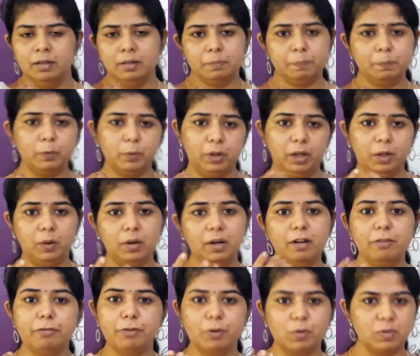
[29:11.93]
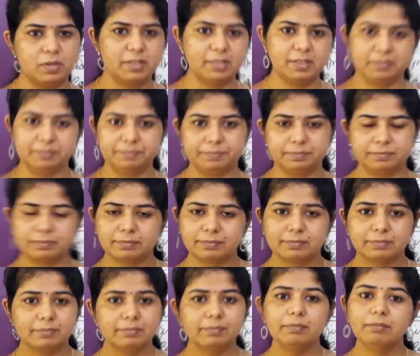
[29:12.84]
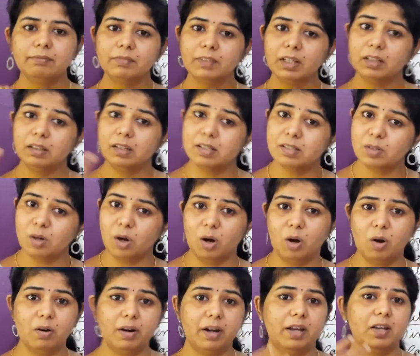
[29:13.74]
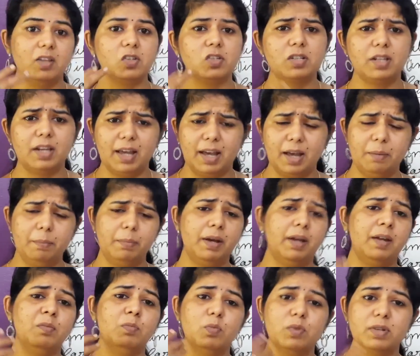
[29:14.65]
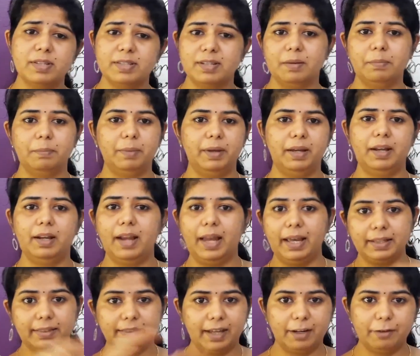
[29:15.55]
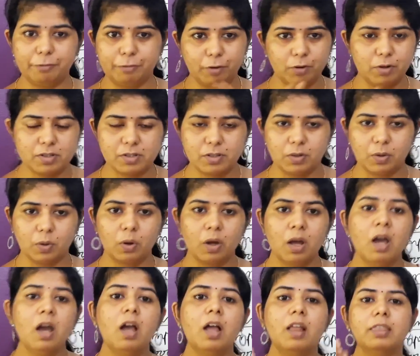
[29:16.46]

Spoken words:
Puliyulla fruits. This orange, lemon, musambi, like that fruits, no.